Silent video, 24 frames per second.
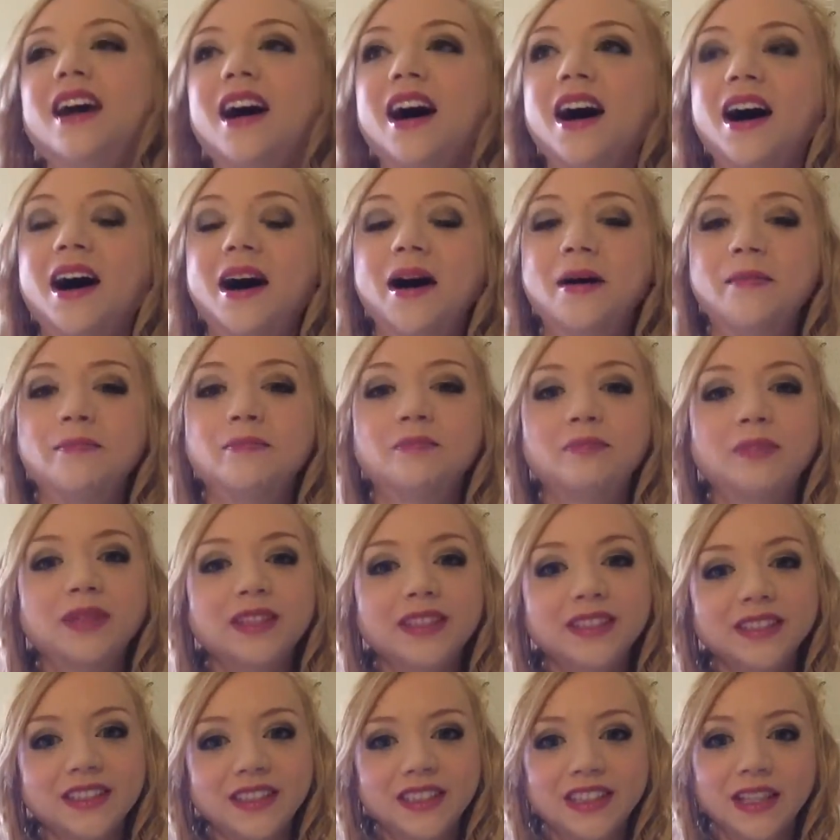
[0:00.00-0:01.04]
But
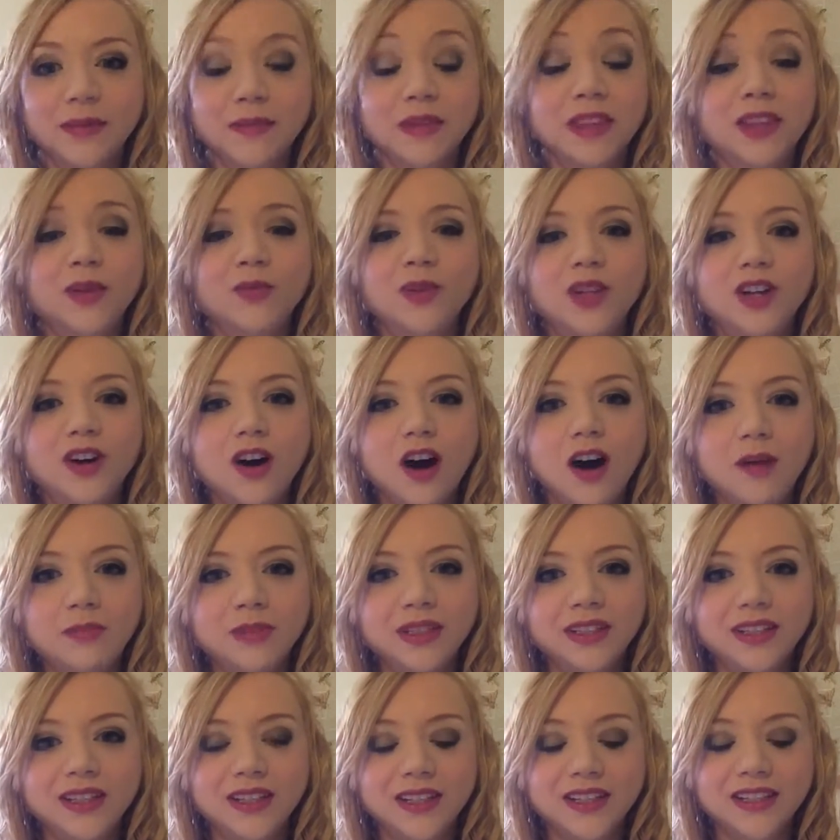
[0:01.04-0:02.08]
this is something that we
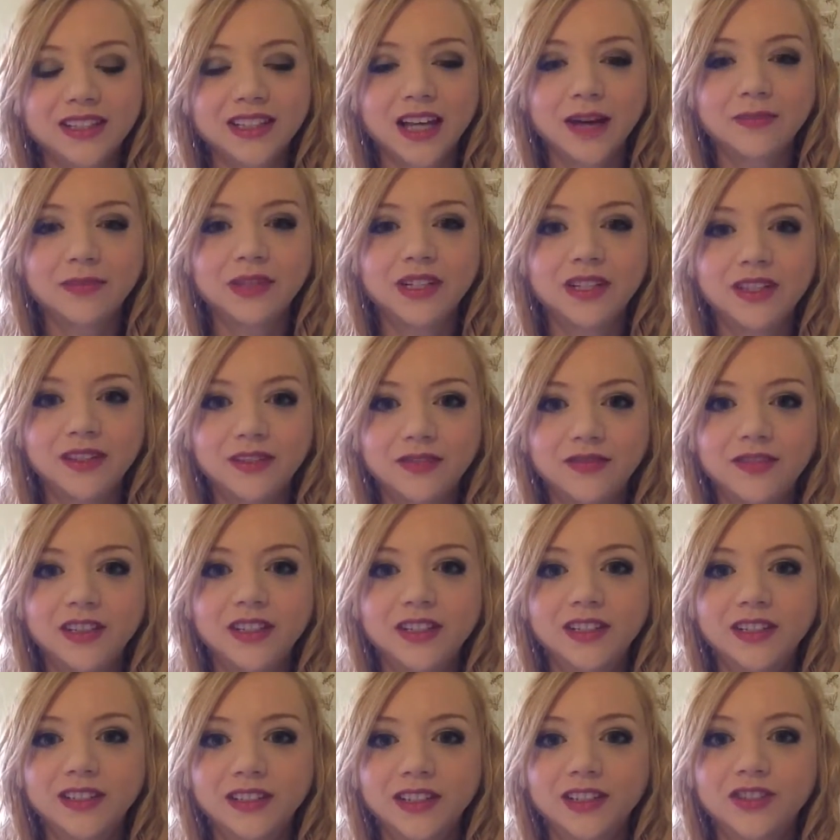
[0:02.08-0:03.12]
commonly accept in the
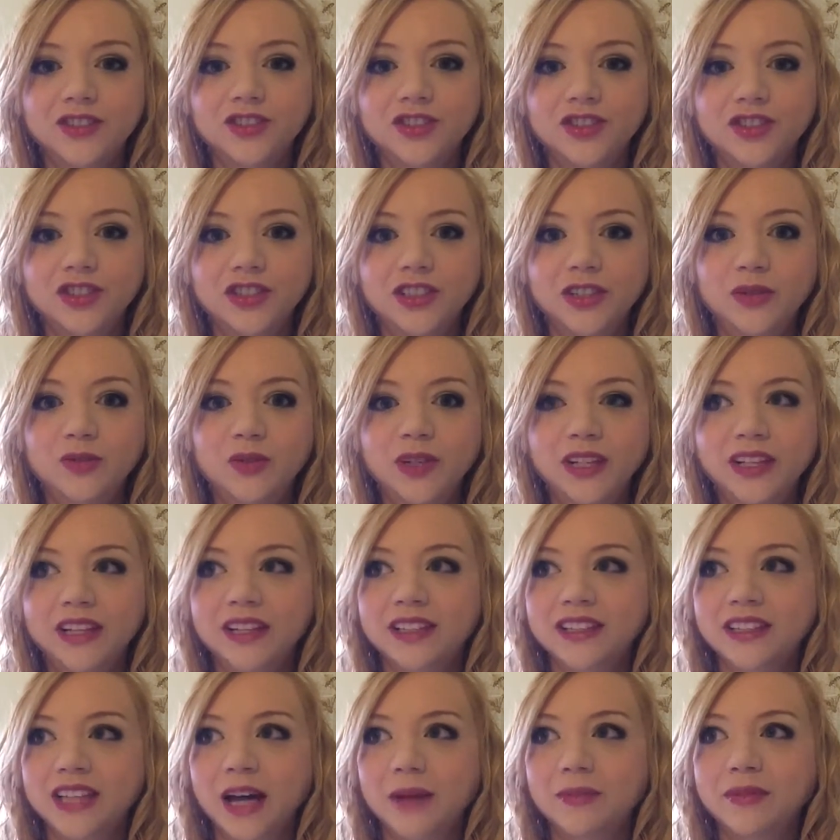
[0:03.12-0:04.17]
fitness industry. We
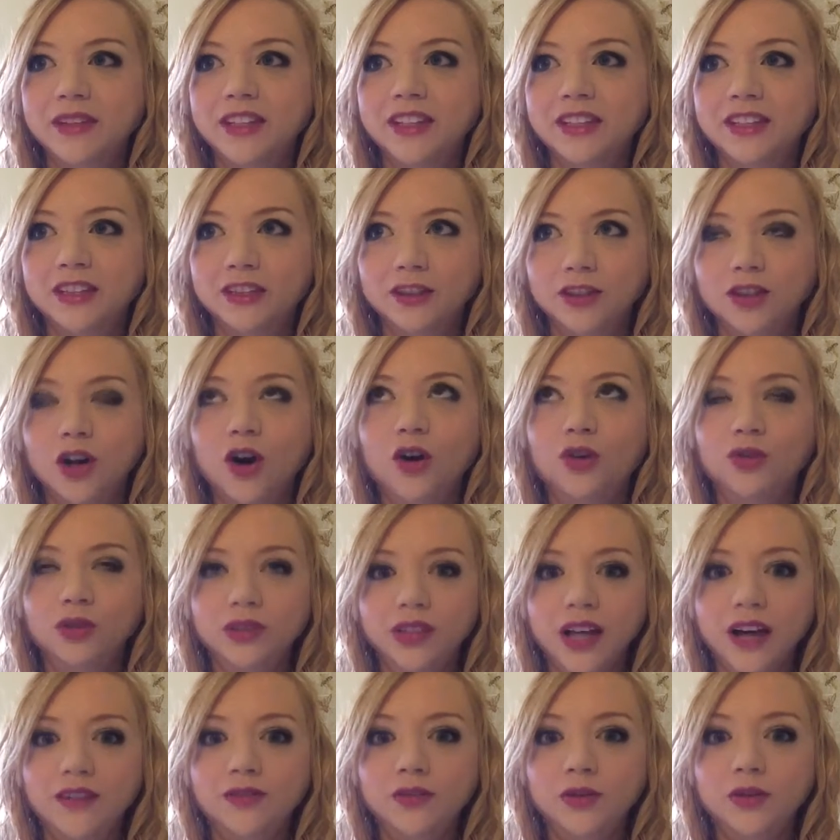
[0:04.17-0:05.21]
accept this low
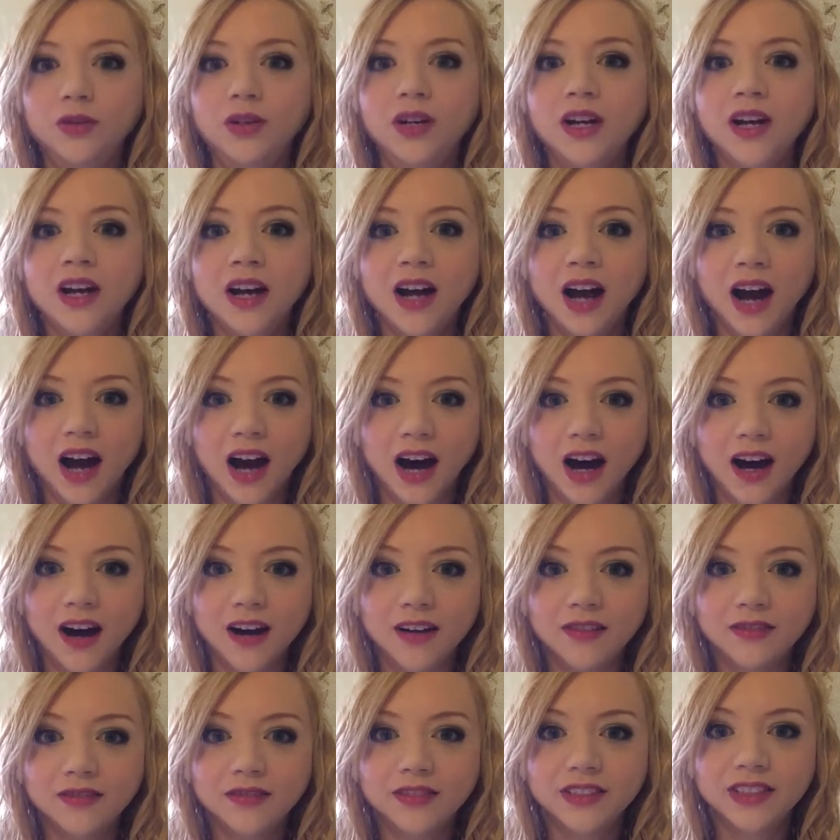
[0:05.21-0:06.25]
level
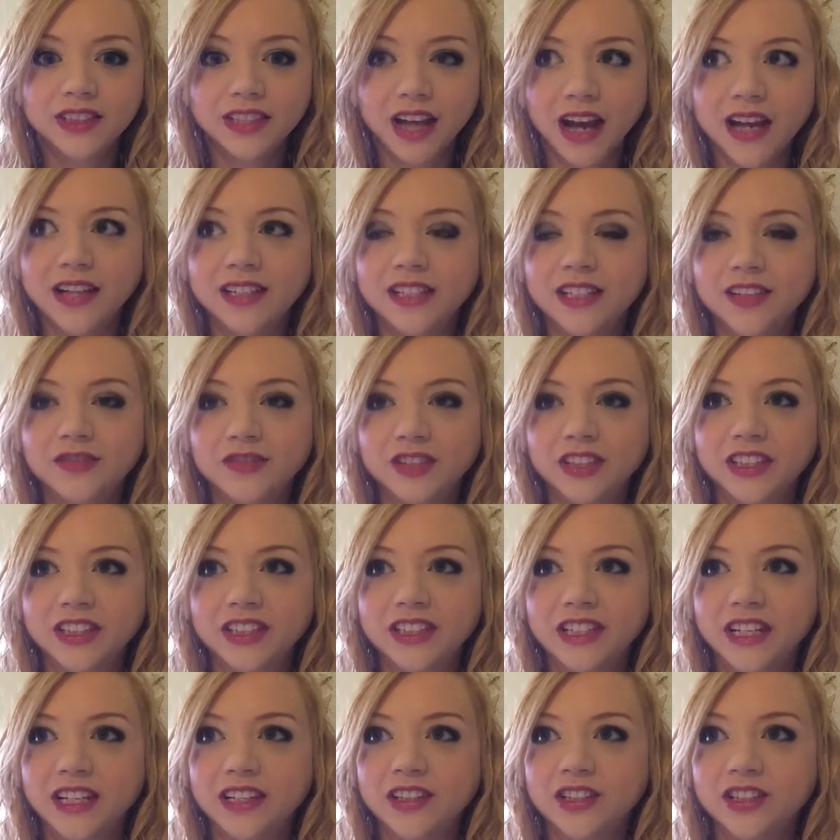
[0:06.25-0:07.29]
of scientific
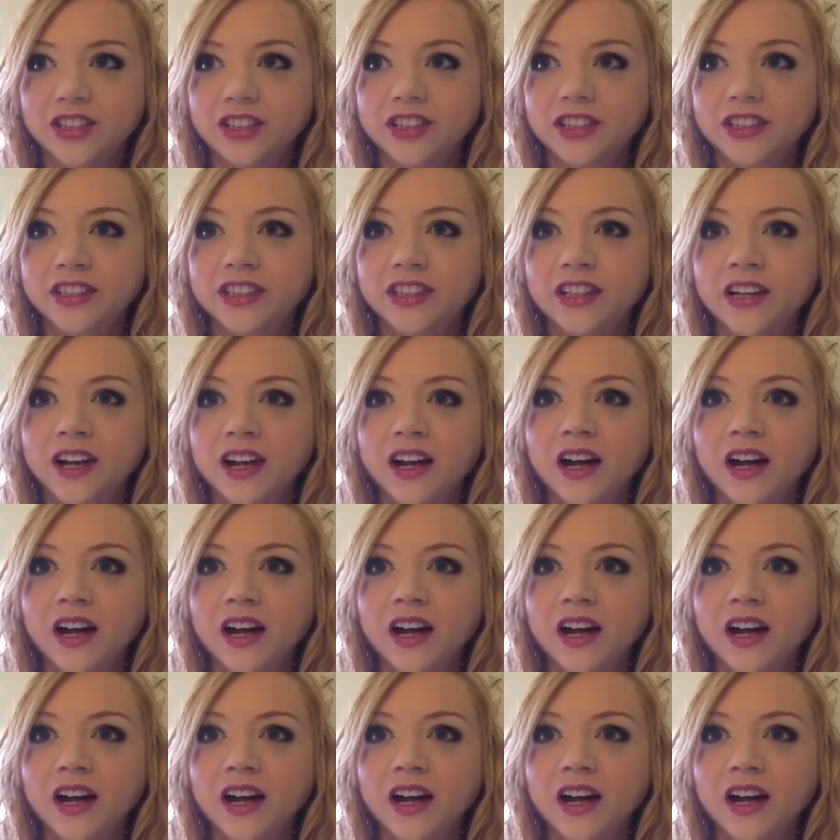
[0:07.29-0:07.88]
standards.